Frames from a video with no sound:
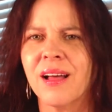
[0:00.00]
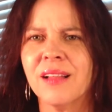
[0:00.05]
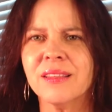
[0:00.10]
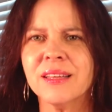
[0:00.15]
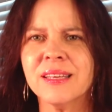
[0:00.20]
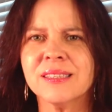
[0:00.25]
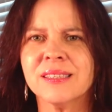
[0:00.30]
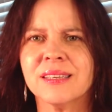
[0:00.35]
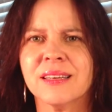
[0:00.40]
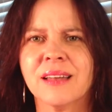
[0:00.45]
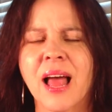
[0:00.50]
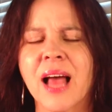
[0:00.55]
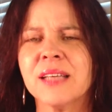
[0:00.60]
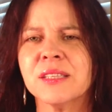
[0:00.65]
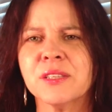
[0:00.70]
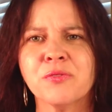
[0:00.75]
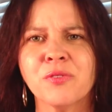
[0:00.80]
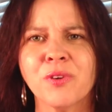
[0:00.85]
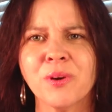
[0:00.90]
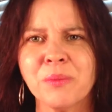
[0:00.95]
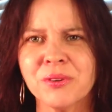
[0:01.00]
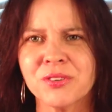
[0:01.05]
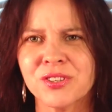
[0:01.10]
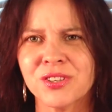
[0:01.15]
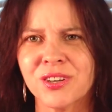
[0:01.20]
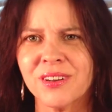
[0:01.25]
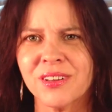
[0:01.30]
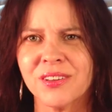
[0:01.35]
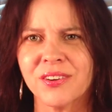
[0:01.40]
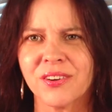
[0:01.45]
listen, as a former
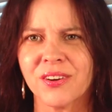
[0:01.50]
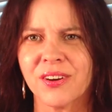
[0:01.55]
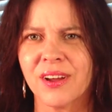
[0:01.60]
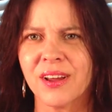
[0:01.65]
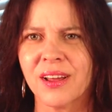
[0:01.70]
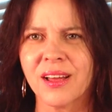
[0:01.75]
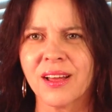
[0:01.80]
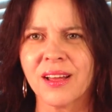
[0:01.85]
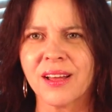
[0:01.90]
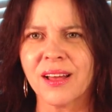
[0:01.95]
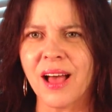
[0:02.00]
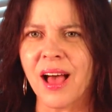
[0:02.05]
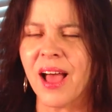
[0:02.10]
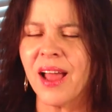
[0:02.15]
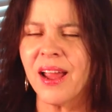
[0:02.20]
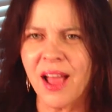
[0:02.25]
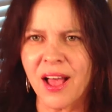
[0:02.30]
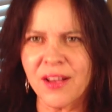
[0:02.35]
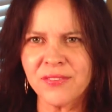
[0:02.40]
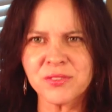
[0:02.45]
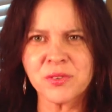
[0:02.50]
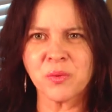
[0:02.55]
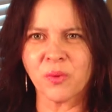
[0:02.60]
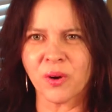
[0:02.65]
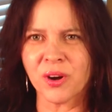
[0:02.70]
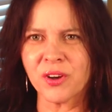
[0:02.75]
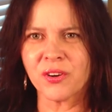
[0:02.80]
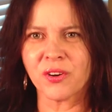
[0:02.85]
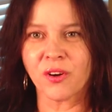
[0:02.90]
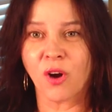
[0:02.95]
cheerleader, I have to
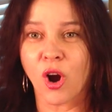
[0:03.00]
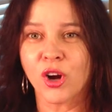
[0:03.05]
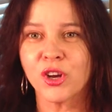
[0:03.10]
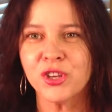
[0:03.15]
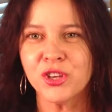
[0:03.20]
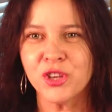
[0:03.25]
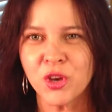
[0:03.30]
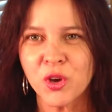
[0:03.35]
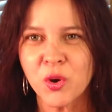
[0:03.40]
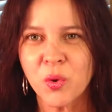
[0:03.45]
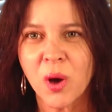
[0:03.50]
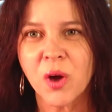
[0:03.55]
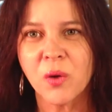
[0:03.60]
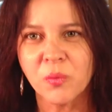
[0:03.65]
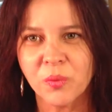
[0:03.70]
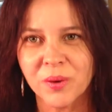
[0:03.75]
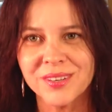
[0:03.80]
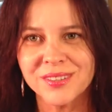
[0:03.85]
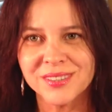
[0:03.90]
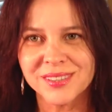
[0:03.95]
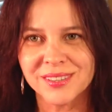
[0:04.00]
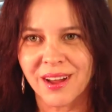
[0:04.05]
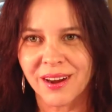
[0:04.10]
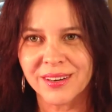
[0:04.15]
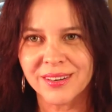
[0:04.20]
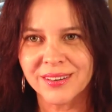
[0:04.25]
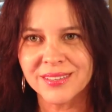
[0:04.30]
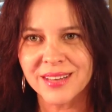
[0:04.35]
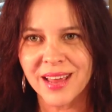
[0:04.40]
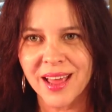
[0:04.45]
wonder, are you a real
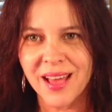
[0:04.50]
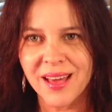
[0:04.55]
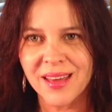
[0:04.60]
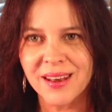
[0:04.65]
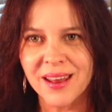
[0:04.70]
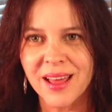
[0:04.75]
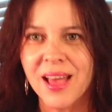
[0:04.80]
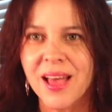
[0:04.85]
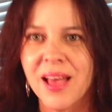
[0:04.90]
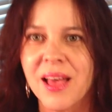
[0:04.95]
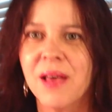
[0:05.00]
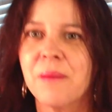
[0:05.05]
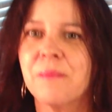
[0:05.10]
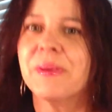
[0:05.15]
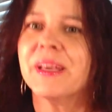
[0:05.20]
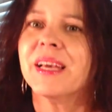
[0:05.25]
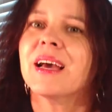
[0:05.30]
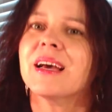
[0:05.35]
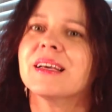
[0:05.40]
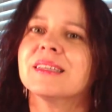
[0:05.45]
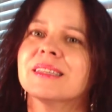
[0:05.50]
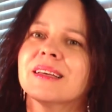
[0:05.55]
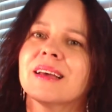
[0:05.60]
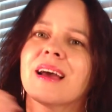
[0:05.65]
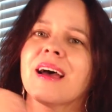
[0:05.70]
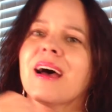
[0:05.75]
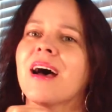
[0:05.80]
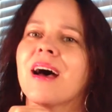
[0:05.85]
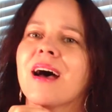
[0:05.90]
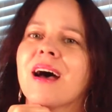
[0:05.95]
soccer dad? Because
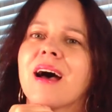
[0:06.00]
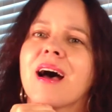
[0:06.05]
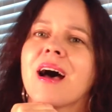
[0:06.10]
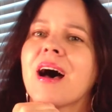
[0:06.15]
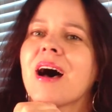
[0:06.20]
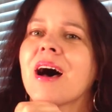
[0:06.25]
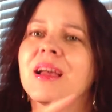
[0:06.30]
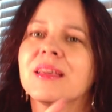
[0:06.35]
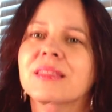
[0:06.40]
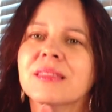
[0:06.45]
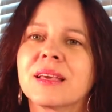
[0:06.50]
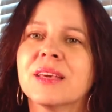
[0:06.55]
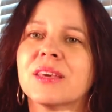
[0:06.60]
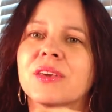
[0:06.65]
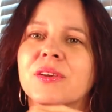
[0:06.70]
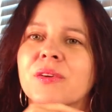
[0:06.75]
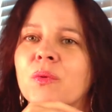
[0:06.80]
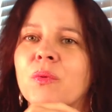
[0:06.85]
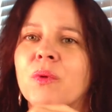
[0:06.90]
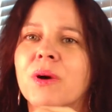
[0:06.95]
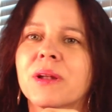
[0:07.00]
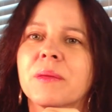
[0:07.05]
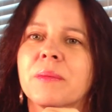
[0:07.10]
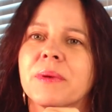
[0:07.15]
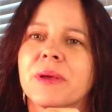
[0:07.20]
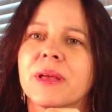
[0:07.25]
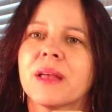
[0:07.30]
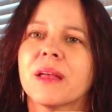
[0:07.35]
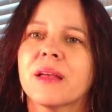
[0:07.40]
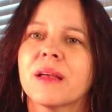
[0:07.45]
I think you're a
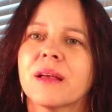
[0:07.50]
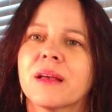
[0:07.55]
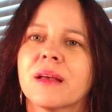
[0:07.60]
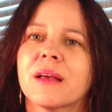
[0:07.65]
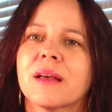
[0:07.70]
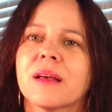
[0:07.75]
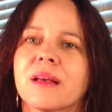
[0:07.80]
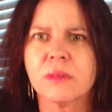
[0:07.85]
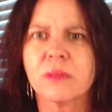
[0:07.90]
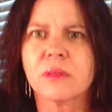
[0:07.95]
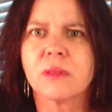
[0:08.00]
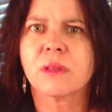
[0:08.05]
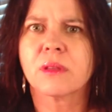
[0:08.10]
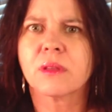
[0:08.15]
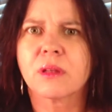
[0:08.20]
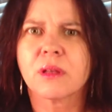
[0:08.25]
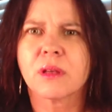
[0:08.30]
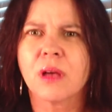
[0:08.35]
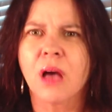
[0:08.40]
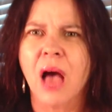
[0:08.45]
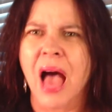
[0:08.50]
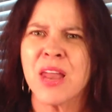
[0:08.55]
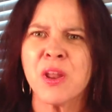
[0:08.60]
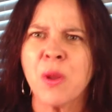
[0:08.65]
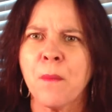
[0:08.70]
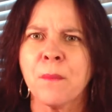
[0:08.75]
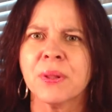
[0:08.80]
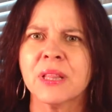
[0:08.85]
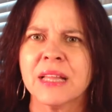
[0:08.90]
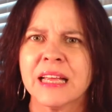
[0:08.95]
wannabe. I
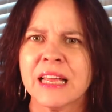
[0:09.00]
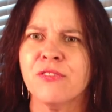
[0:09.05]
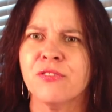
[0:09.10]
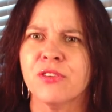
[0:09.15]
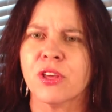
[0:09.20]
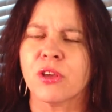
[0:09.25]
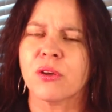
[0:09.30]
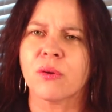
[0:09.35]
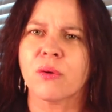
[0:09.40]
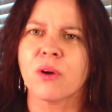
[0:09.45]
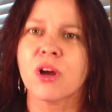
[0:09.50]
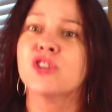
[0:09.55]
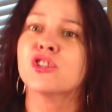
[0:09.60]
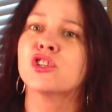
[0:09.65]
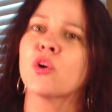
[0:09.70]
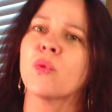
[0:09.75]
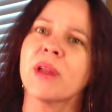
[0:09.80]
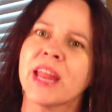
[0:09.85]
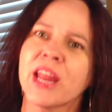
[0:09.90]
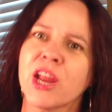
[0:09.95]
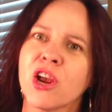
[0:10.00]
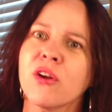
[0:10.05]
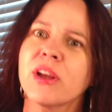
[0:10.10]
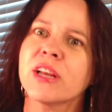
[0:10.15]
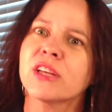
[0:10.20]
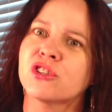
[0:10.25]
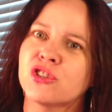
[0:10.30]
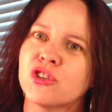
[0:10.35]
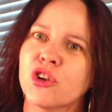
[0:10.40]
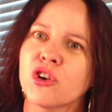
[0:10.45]
don't believe you. So here
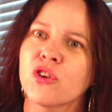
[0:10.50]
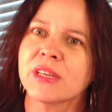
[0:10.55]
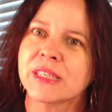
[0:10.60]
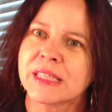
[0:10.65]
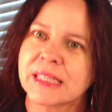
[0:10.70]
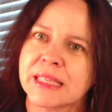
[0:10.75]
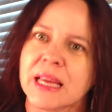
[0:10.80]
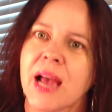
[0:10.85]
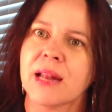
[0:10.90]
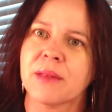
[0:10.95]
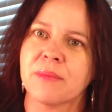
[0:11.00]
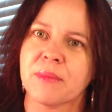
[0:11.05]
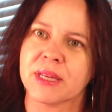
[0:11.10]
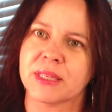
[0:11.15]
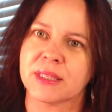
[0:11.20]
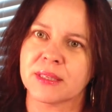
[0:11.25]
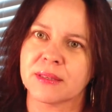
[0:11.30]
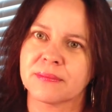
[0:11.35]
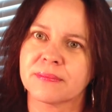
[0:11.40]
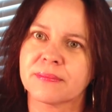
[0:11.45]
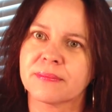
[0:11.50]
is your assignment.